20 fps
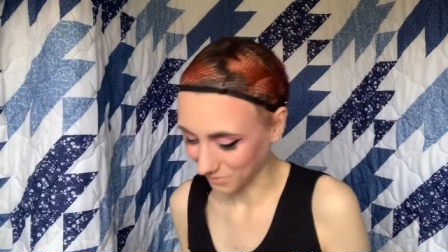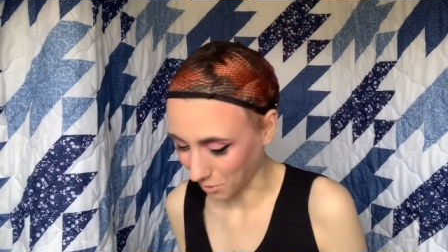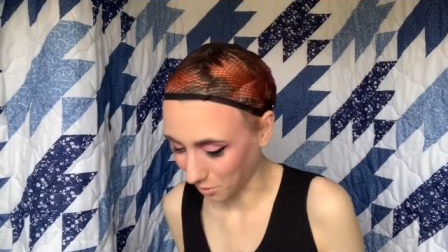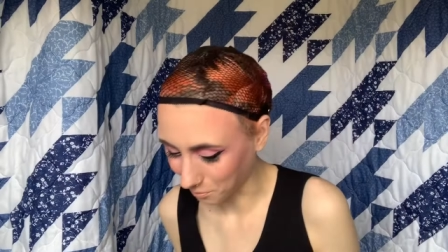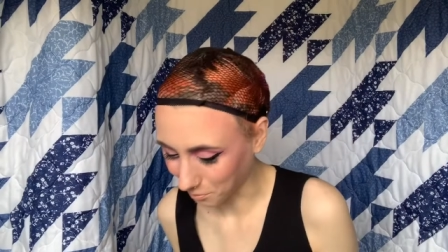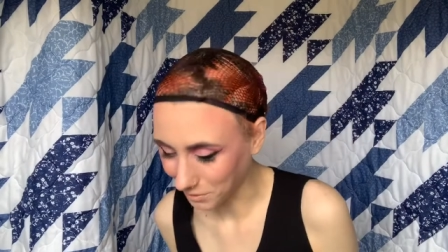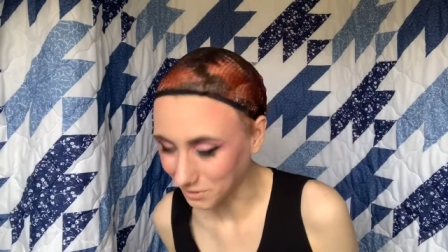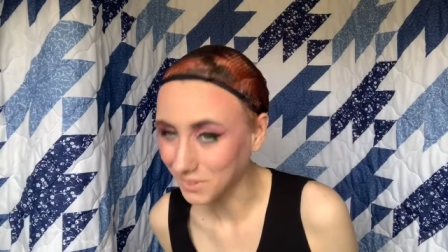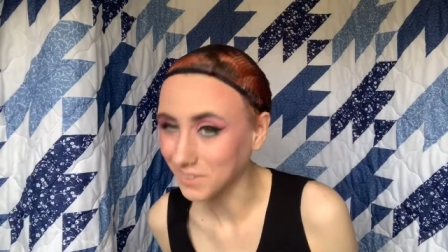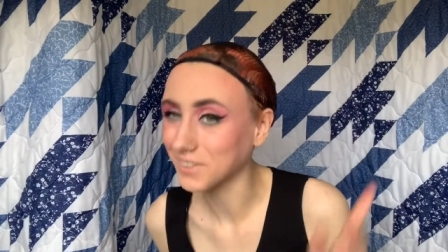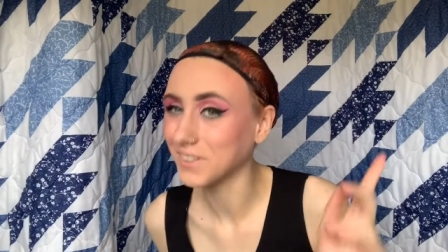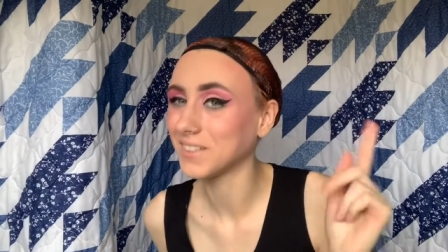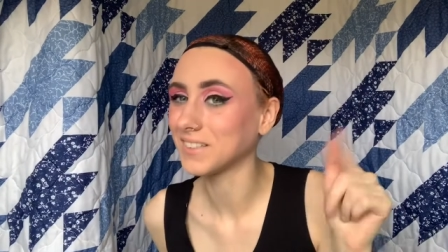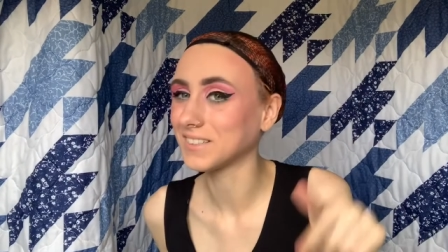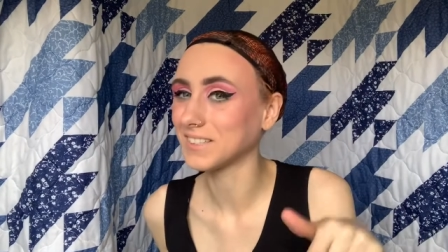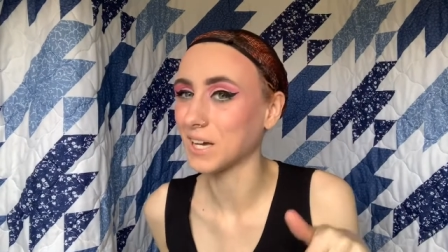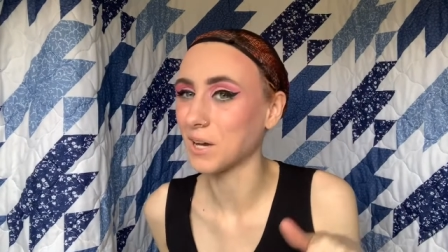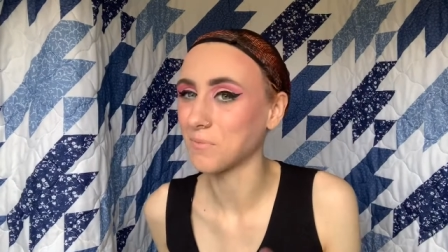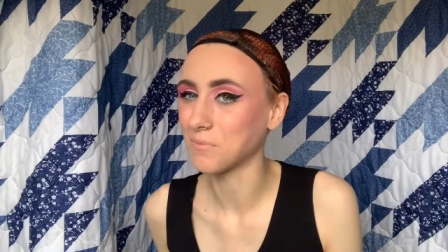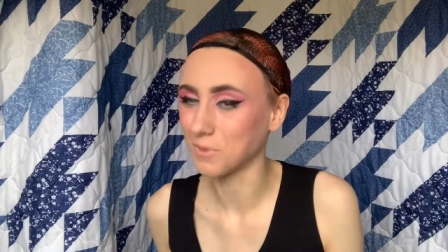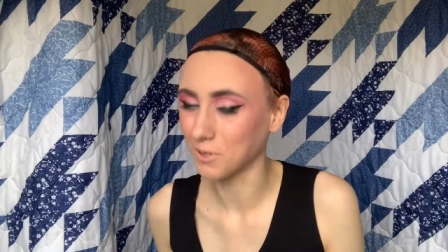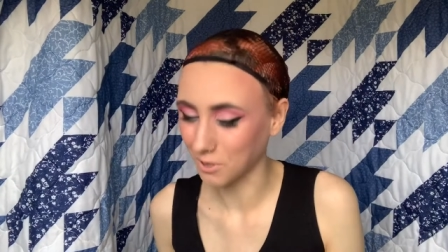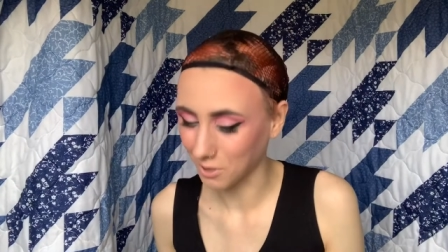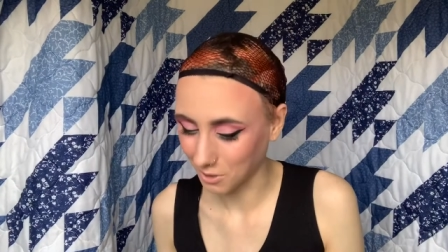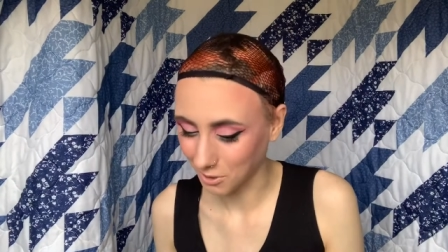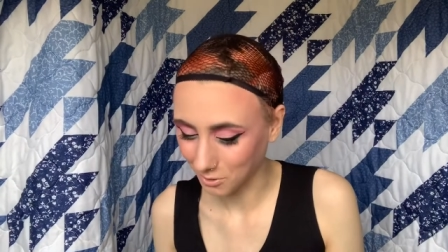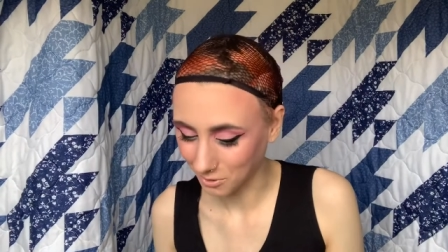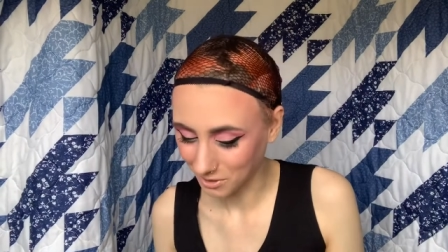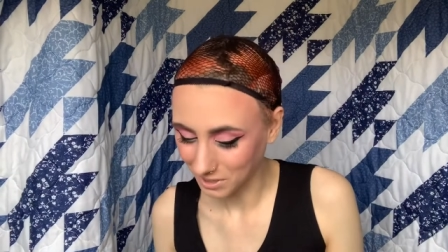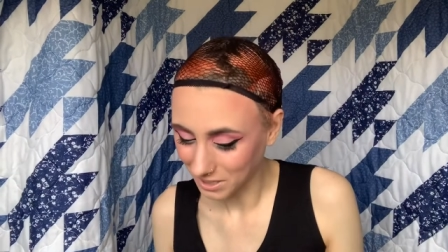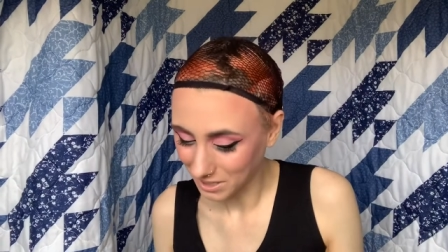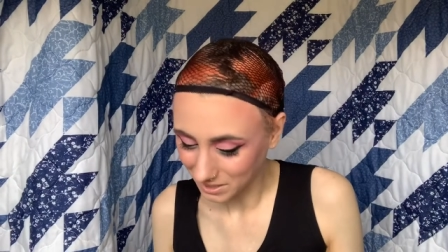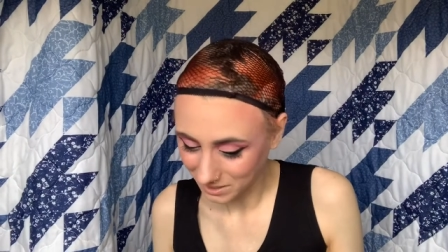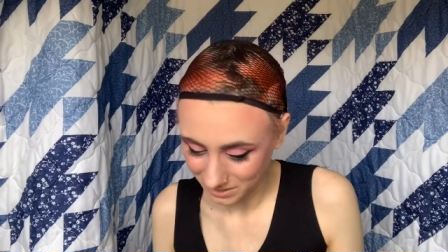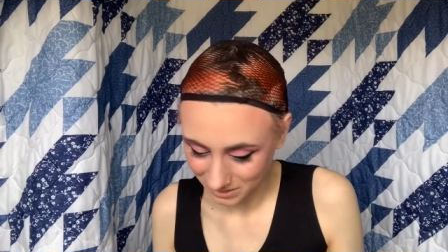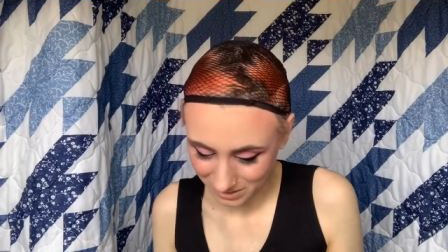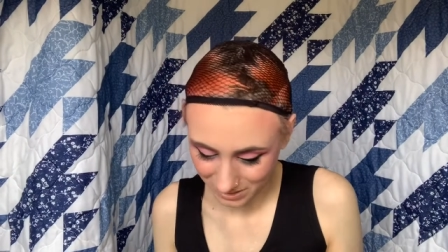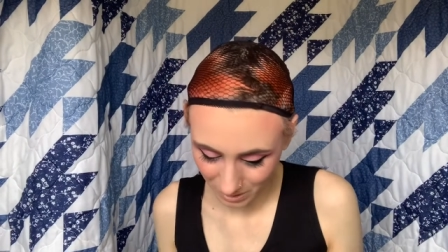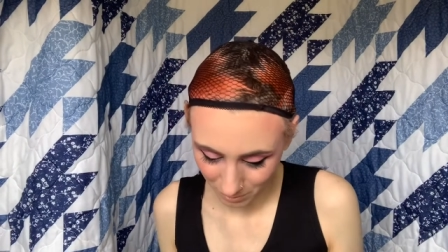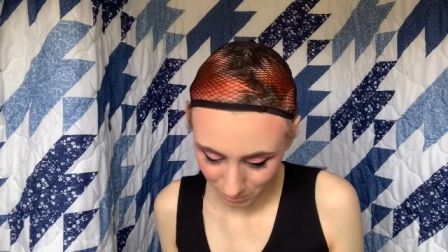I'll put the link down below.
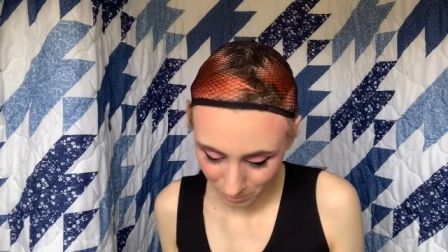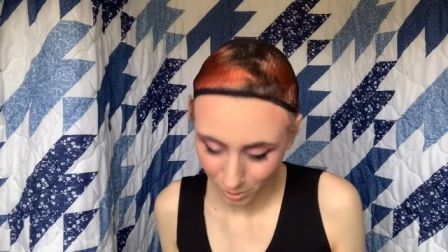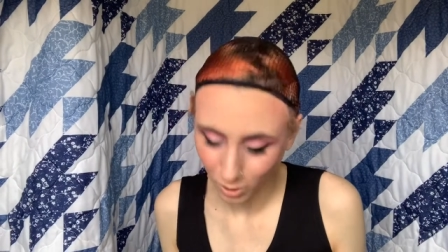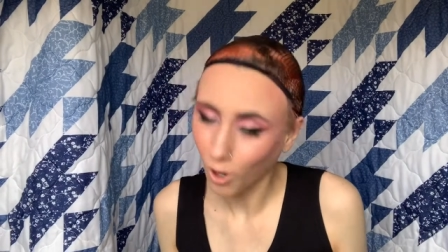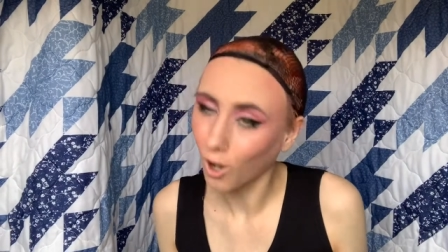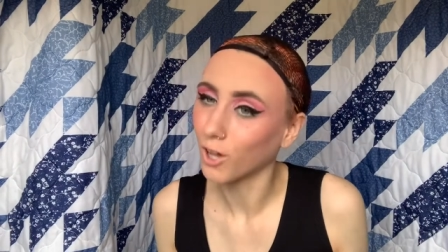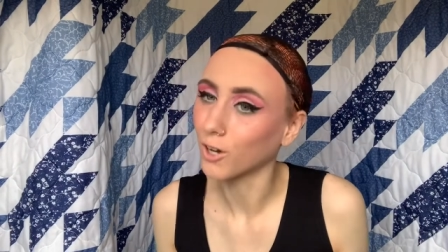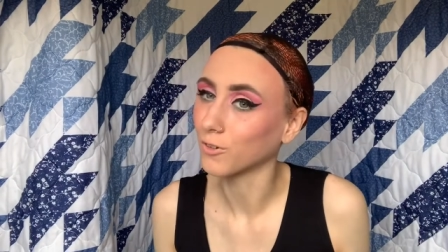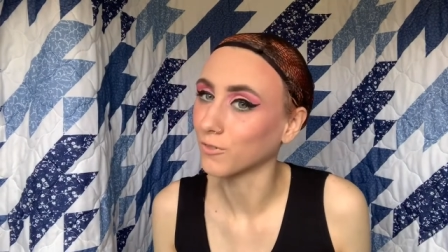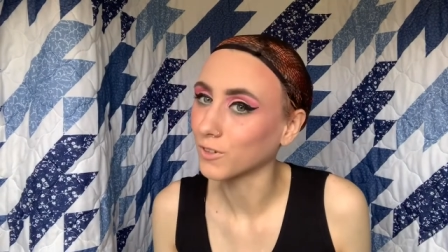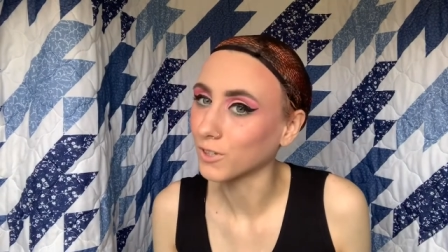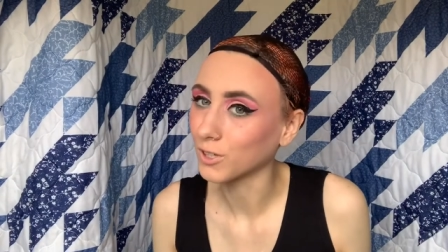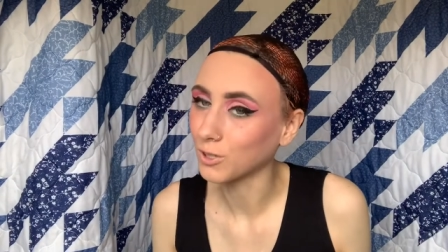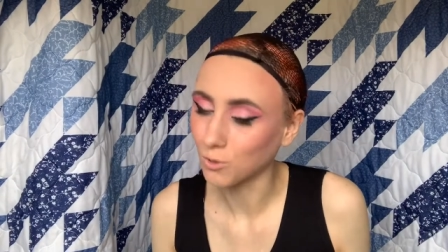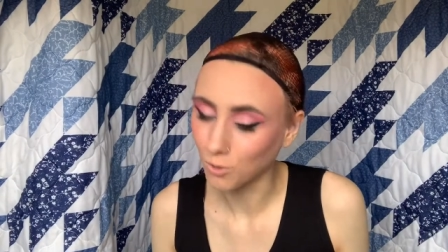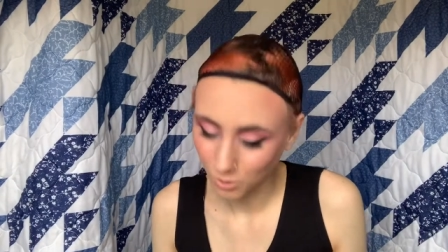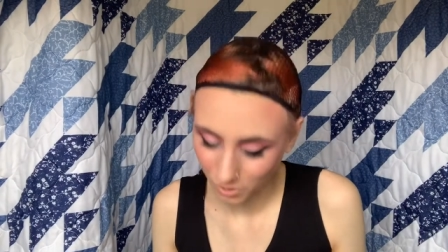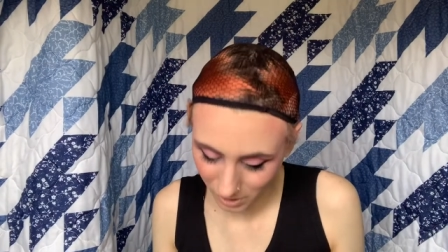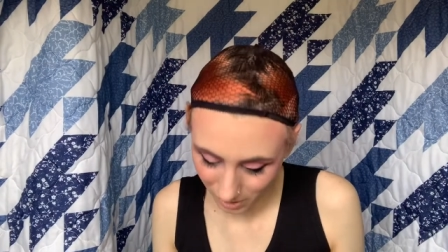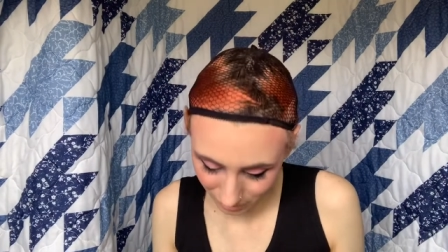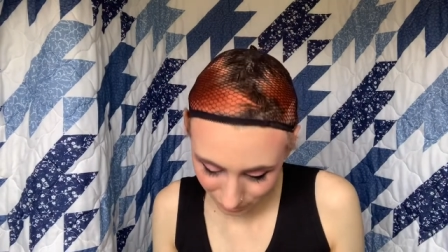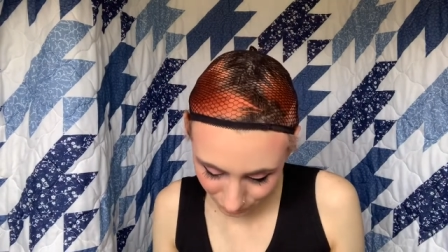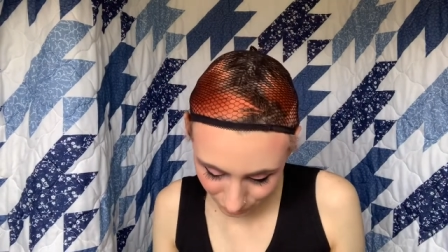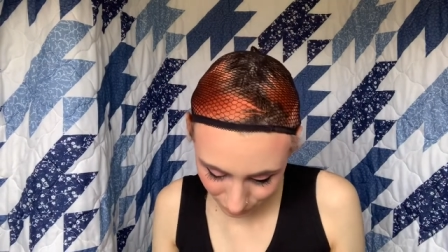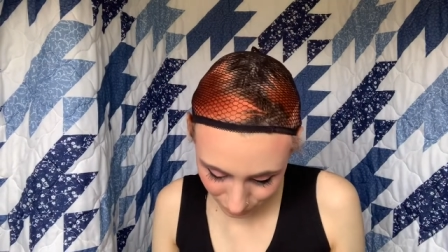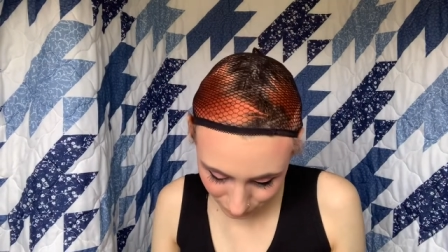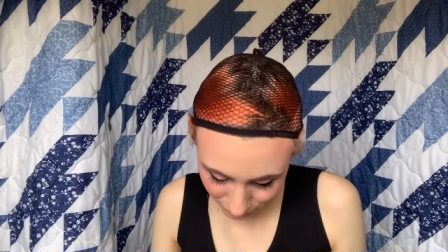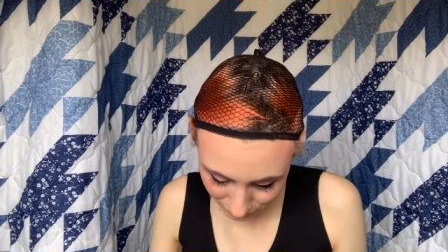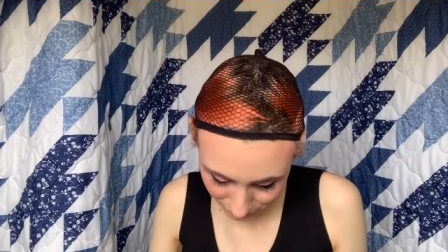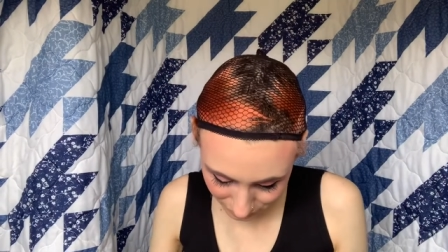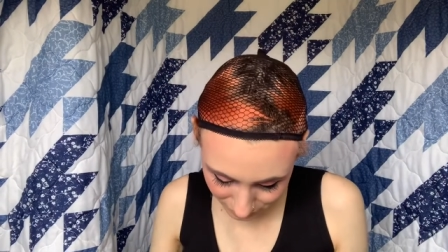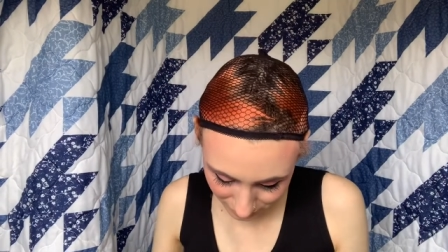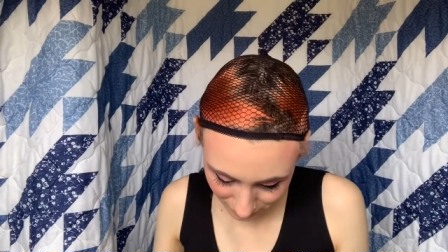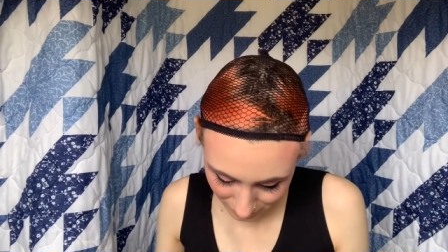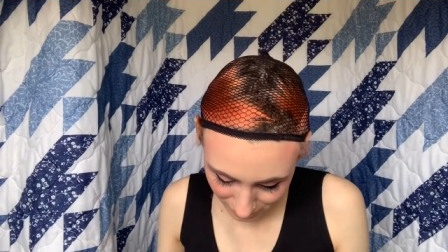This came in a lot of really cool colors.